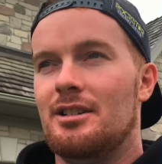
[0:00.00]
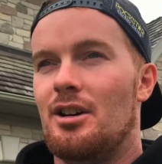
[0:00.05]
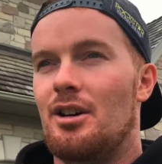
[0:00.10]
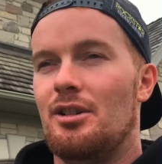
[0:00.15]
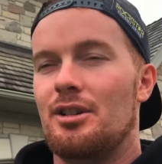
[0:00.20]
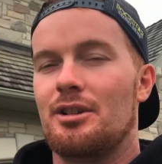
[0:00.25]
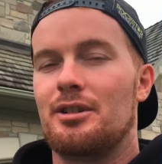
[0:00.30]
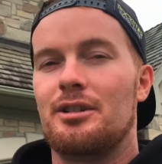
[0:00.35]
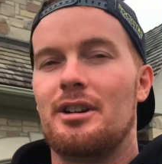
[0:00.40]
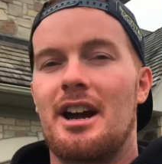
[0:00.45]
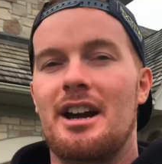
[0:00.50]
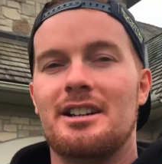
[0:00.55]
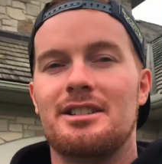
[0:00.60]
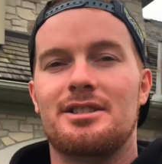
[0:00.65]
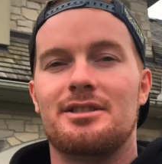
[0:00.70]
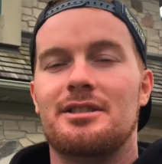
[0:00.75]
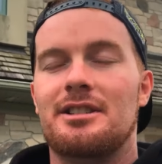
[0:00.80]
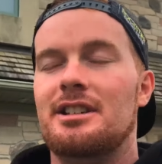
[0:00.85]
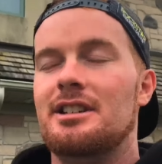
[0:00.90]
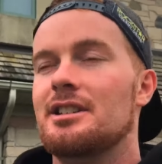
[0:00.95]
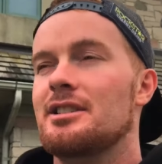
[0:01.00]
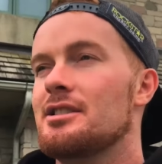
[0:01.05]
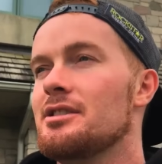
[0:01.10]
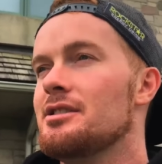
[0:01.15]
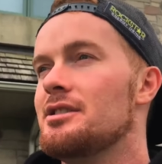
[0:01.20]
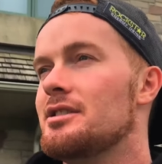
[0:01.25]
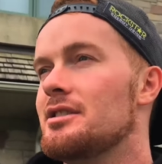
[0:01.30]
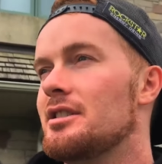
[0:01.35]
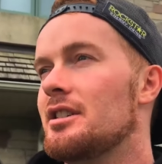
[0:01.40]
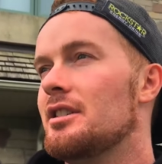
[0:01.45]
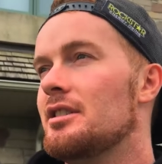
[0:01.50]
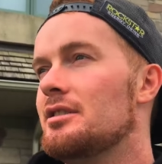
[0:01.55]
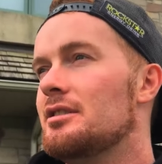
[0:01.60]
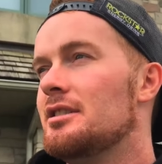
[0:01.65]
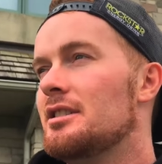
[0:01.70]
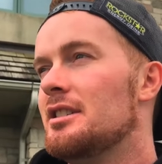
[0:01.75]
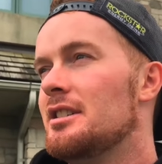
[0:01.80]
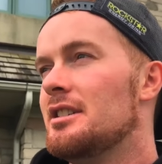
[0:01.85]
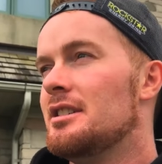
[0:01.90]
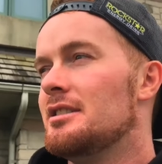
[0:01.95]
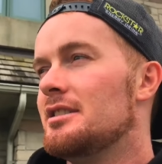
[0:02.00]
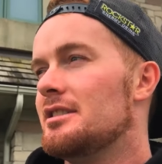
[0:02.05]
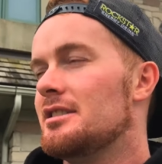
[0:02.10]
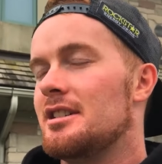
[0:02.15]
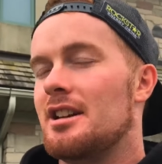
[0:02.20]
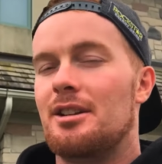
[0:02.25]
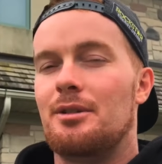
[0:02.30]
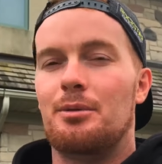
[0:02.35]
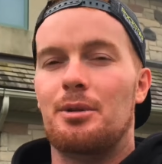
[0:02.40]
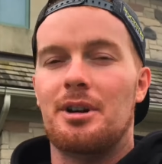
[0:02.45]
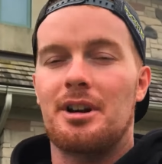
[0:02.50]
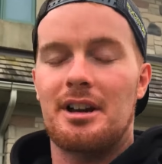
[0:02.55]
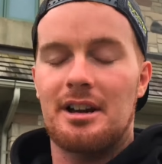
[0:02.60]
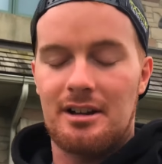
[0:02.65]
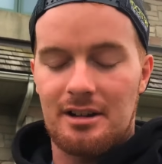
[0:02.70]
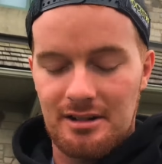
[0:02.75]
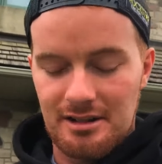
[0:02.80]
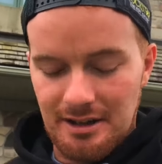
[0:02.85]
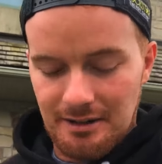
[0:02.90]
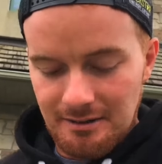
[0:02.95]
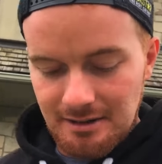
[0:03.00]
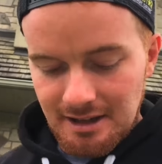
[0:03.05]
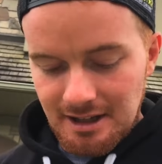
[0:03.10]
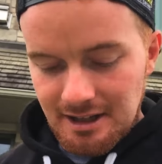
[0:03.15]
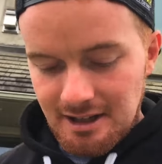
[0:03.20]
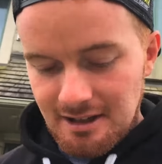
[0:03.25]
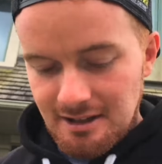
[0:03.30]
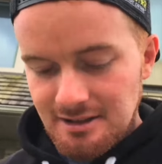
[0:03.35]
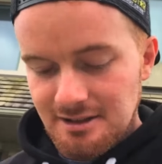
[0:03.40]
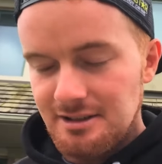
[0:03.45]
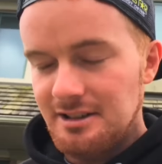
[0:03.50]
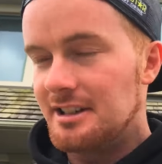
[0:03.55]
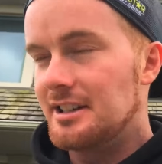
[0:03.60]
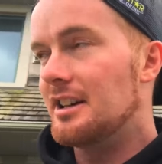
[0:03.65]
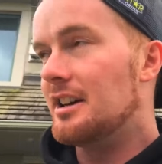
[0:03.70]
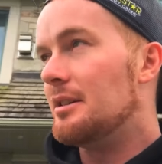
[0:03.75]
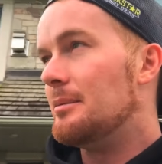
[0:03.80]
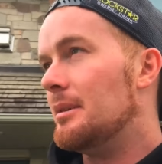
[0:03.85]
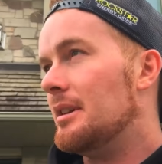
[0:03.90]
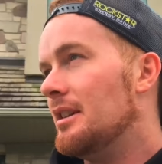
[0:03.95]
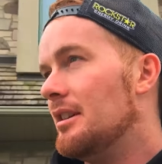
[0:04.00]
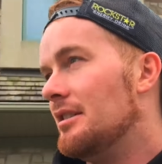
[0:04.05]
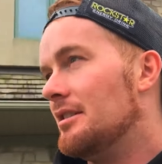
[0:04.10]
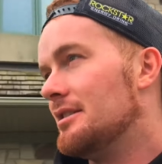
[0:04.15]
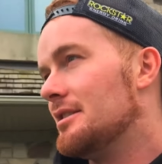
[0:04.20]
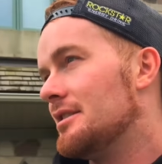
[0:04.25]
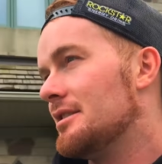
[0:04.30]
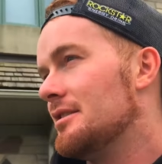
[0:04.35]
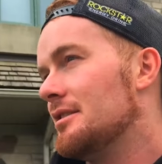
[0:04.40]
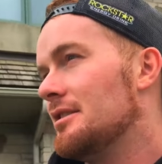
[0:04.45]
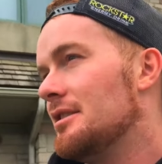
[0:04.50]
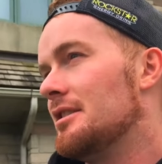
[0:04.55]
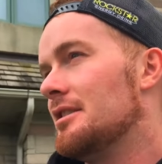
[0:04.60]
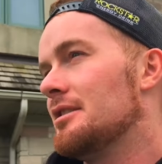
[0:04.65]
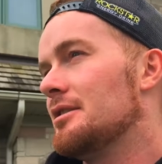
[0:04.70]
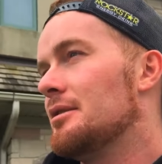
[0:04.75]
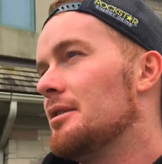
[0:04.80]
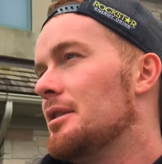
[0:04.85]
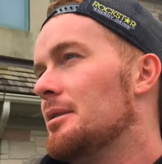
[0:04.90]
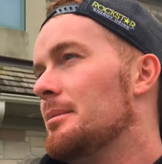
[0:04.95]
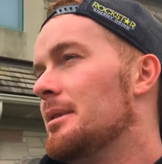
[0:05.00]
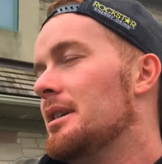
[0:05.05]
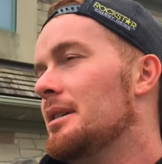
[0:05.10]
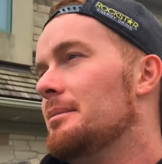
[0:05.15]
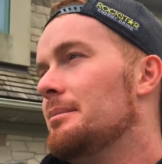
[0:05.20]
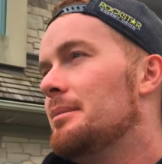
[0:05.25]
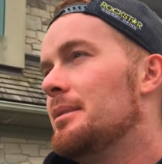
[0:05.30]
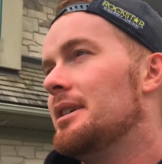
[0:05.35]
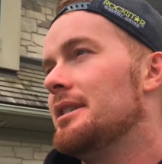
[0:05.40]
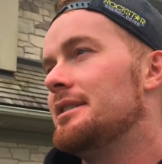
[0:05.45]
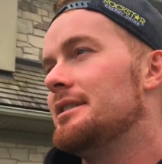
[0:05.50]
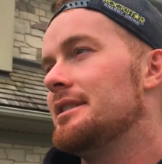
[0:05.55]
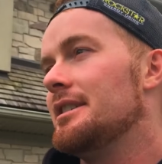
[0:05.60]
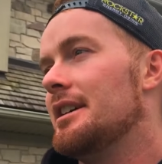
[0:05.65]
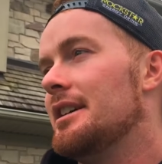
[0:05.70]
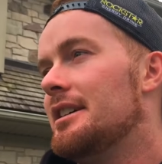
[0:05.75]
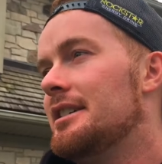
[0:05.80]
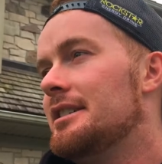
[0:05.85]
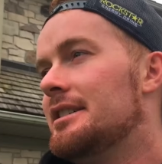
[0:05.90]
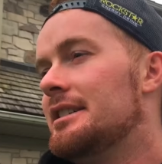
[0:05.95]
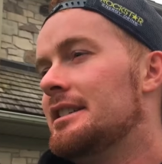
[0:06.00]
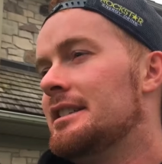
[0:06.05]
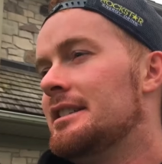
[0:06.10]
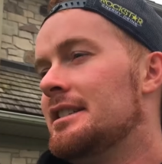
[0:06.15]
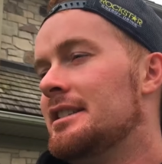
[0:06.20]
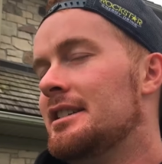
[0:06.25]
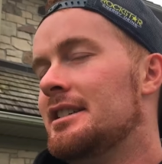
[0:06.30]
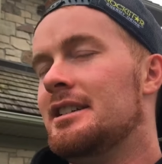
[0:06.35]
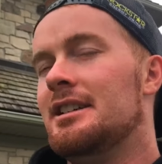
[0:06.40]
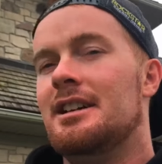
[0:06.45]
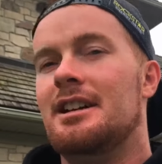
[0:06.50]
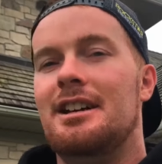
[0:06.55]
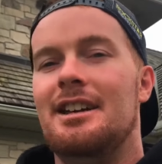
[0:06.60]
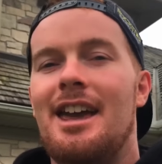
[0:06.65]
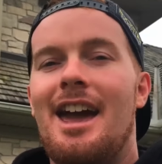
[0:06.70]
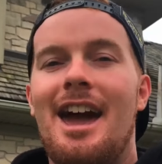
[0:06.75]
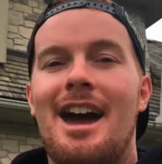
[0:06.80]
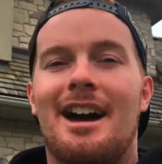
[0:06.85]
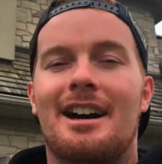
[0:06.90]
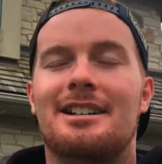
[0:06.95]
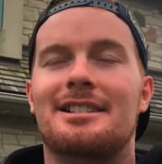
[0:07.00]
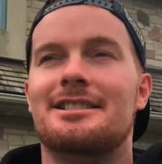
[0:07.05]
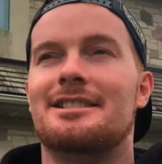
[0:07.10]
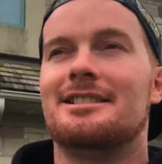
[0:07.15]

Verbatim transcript: All the cracks are healed, so just kind of working on everything else right now. My lungs still hurt quite a bit, but yeah,